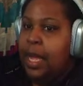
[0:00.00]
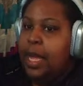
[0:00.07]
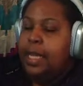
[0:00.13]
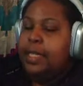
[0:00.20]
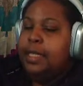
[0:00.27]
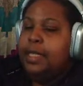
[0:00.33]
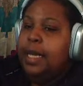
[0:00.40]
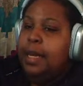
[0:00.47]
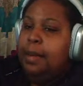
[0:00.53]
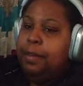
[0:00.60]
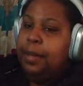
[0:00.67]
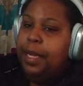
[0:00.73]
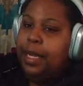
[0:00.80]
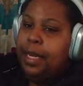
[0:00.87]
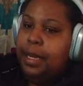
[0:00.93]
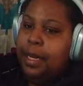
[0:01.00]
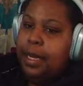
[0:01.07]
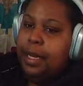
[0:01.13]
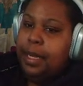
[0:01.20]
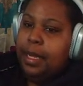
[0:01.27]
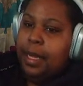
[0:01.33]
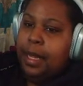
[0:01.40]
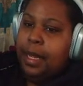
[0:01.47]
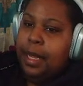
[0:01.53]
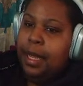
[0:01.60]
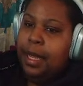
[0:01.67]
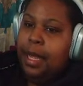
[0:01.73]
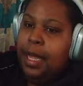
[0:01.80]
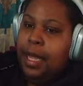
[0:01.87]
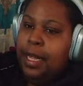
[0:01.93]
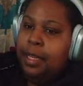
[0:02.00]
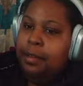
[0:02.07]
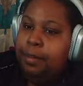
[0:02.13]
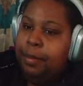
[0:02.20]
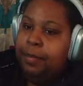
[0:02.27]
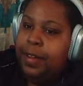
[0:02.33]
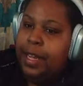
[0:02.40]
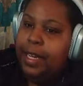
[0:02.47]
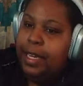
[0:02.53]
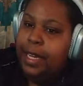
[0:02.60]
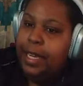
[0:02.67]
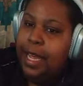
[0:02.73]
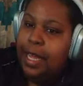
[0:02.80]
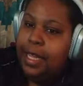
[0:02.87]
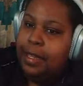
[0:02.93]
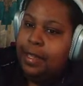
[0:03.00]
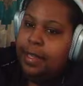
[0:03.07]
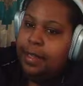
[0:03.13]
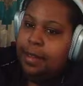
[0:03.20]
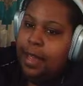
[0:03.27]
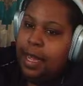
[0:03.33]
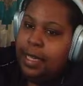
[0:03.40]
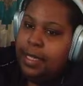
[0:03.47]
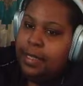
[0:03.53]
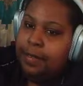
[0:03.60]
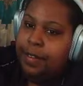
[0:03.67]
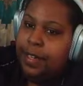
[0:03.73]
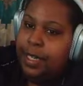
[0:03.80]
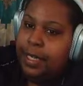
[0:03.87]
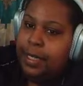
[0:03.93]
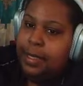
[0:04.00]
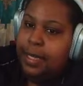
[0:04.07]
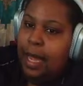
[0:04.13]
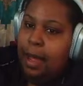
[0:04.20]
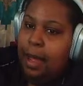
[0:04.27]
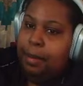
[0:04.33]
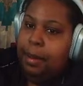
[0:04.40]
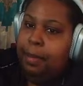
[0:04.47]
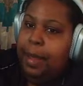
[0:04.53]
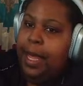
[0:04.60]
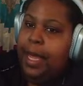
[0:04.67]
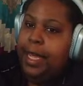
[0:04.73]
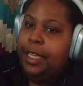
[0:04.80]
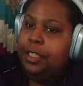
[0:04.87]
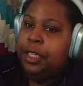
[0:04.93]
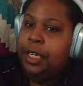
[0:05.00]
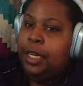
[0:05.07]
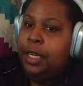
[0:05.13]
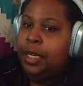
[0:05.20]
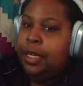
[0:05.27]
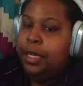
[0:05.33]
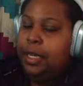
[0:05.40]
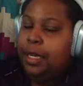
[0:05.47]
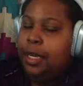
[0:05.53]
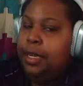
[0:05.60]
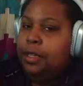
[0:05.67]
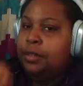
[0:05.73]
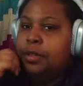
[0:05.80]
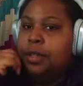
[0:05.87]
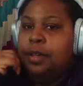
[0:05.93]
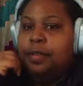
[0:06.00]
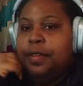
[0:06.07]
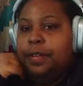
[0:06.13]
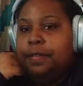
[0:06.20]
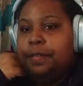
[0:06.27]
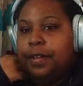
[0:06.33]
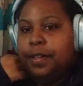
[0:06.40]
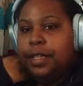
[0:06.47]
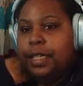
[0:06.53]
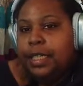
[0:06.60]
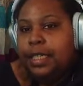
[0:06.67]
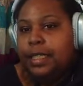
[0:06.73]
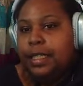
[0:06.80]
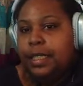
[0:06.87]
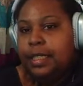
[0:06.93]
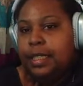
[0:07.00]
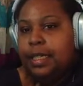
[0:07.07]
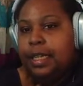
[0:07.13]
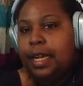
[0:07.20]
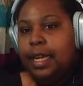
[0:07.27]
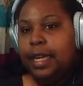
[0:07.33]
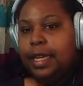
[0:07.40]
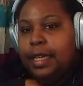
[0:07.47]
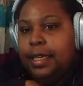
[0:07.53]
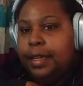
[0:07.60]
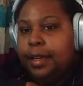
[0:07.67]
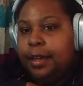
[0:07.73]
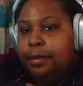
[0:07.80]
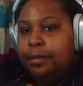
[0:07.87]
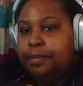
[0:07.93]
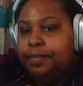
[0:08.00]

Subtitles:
A skip link is provided as the very top of the page and relevant focus. No.